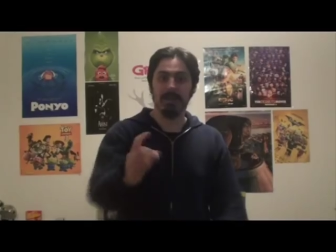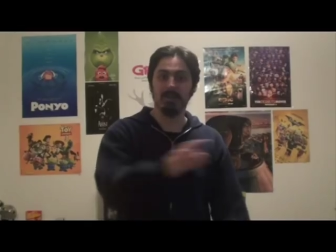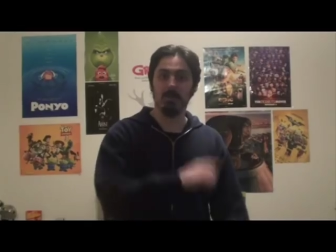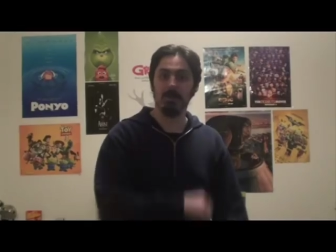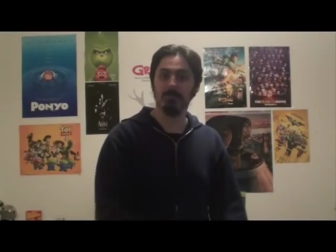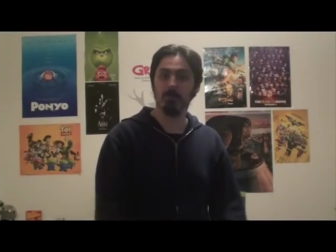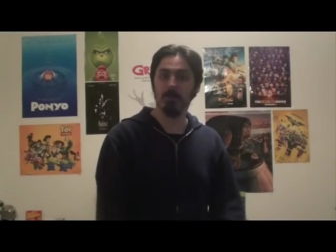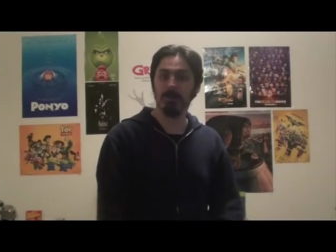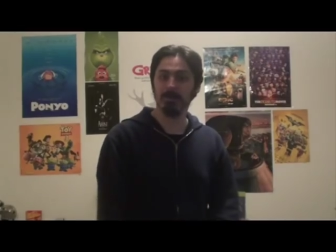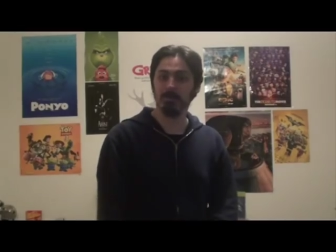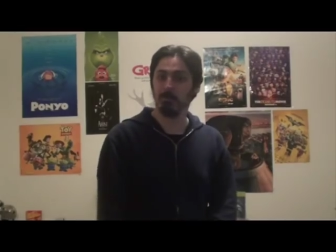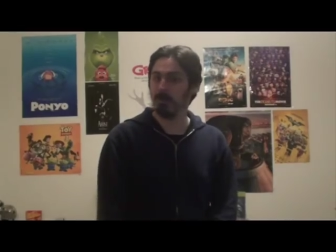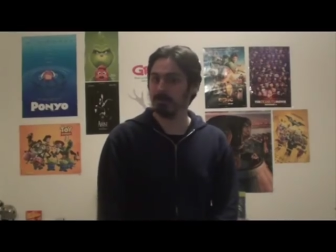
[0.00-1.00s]
Hello everyone
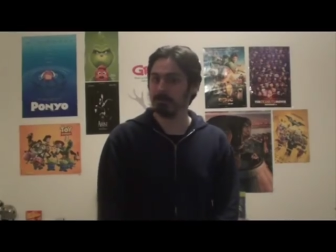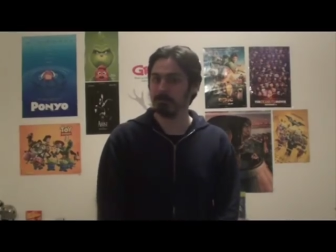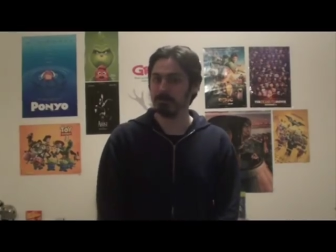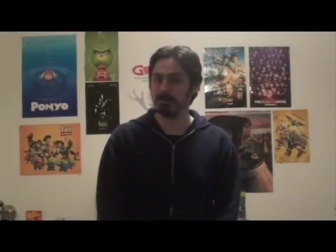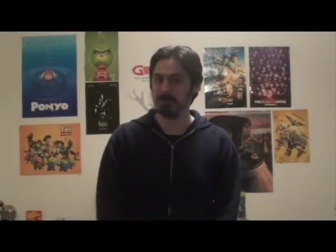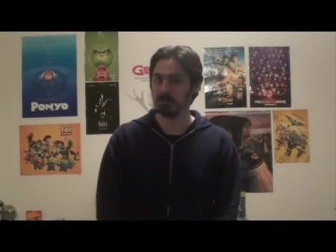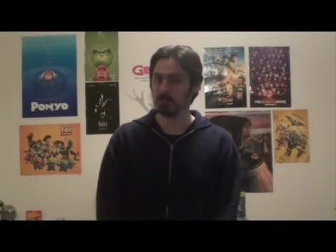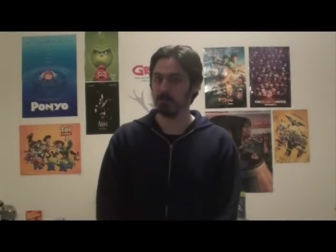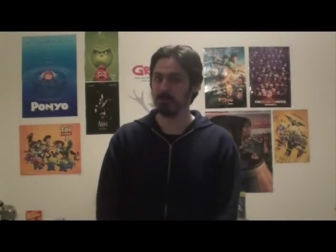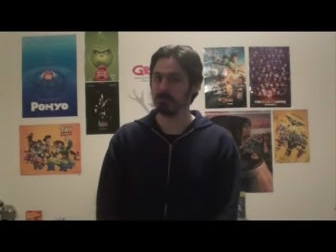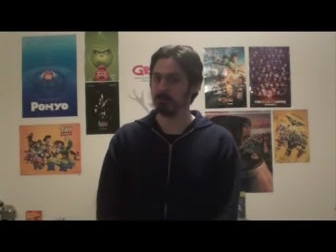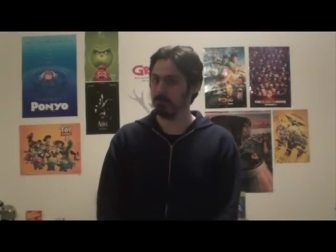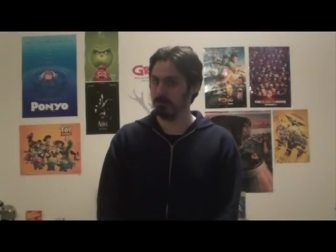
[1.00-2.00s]
and welcome to this
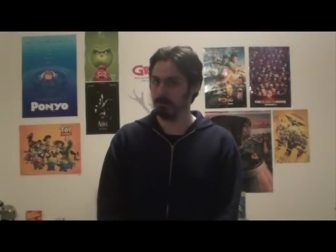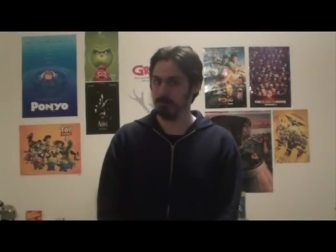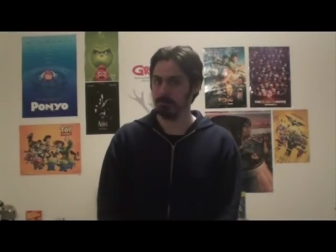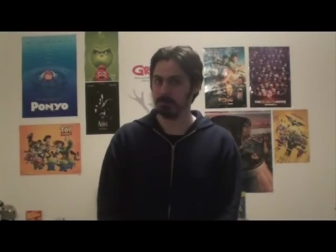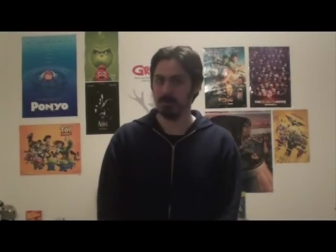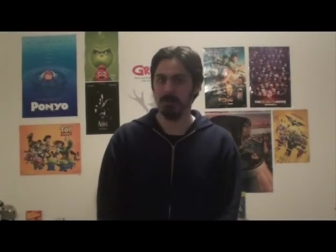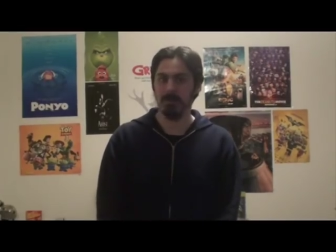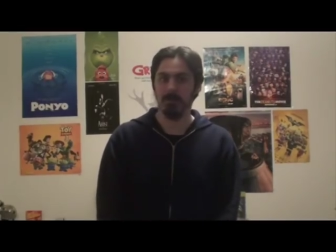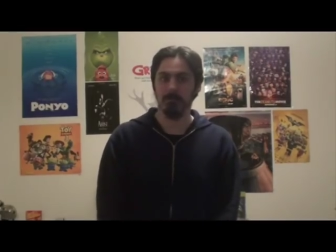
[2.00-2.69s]
week's reviews.